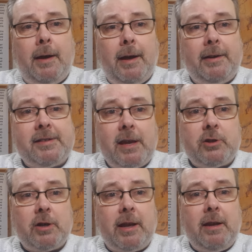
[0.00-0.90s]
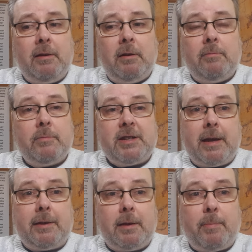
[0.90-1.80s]
And essentially,
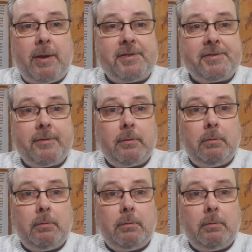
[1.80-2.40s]
taking the piss.